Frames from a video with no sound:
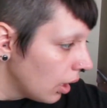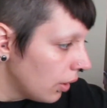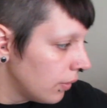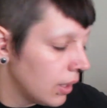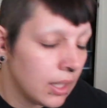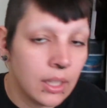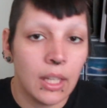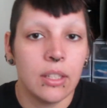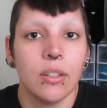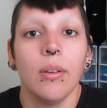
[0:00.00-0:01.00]
And then
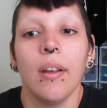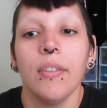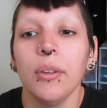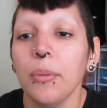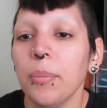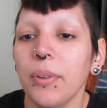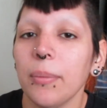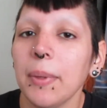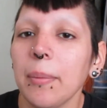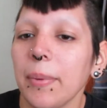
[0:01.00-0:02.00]
I don't have a hoop
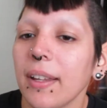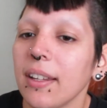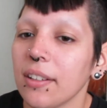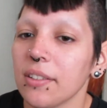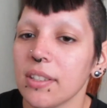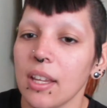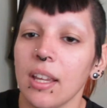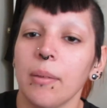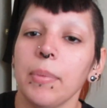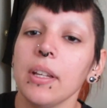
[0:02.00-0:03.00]
with me, but here's
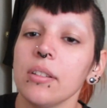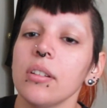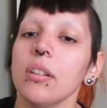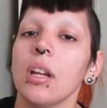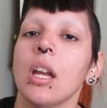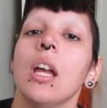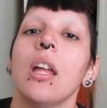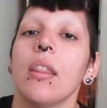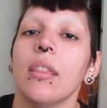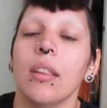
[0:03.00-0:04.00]
a picture.
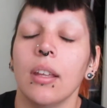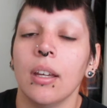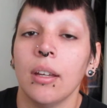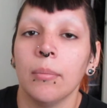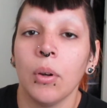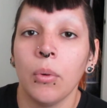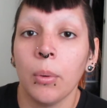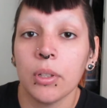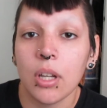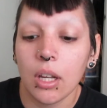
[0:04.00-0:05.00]
When
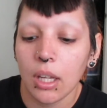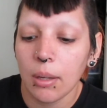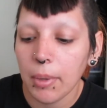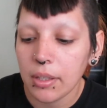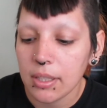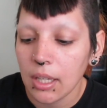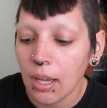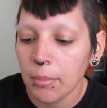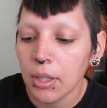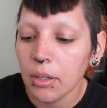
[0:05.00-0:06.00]
we're talking about
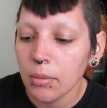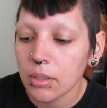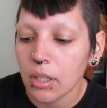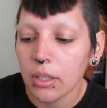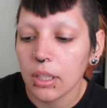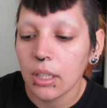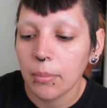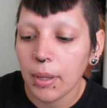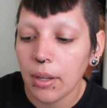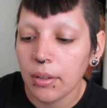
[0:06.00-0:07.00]
diameter, we're talking
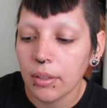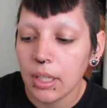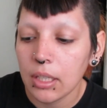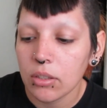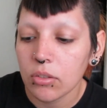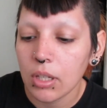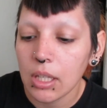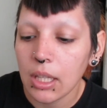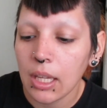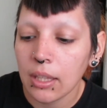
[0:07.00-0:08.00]
about a straight
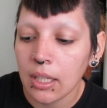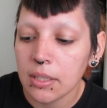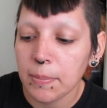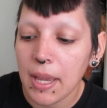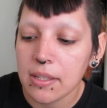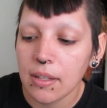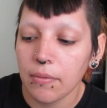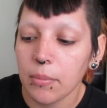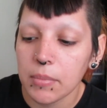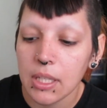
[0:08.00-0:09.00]
line that is passing
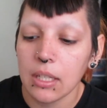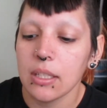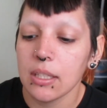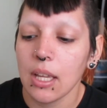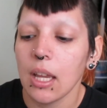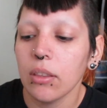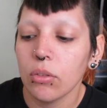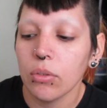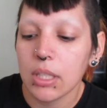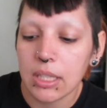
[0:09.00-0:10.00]
from side to side
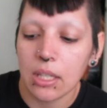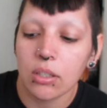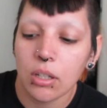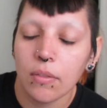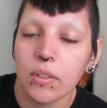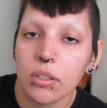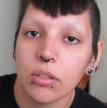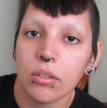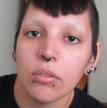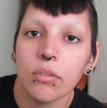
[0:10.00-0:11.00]
through the center of the
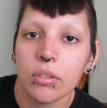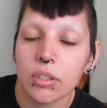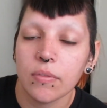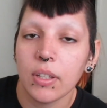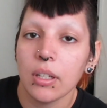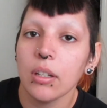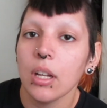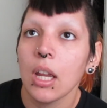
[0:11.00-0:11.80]
circle or sphere.